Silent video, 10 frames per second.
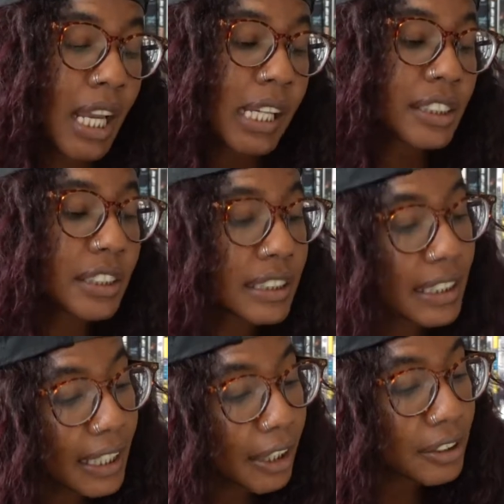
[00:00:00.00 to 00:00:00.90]
She's
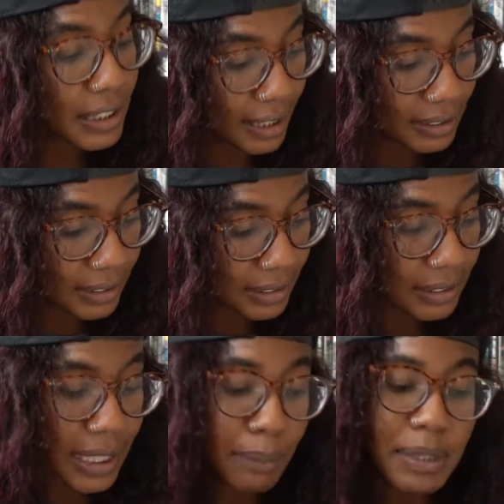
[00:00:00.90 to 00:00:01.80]
sitting at her desk,
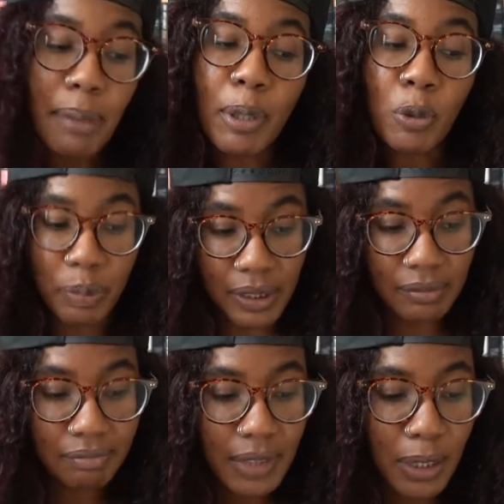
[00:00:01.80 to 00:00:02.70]
laptop
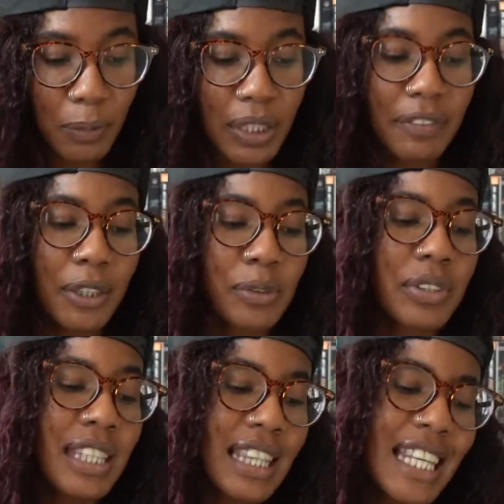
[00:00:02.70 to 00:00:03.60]
open, in one of
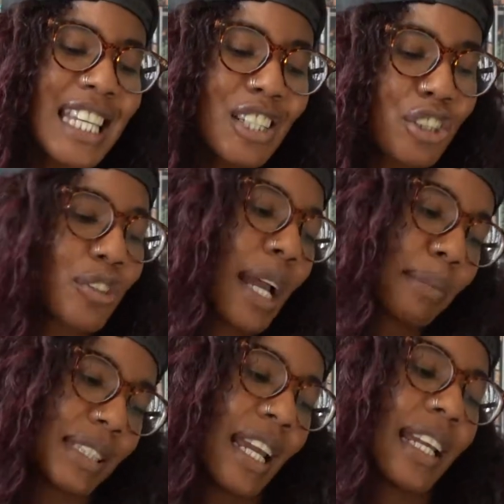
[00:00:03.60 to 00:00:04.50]
those thin
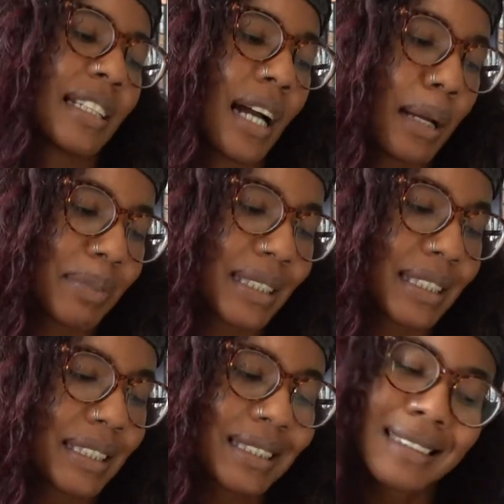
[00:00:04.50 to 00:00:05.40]
strapped tank tops.